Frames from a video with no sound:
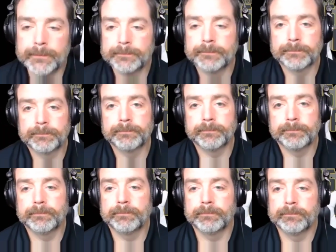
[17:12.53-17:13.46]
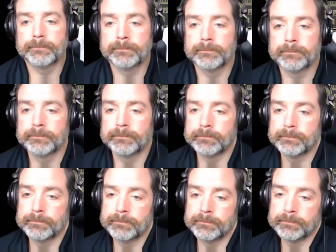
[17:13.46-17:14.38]
you've got a choice to make. Am I going to
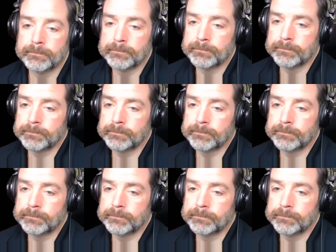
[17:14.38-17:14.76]
go the right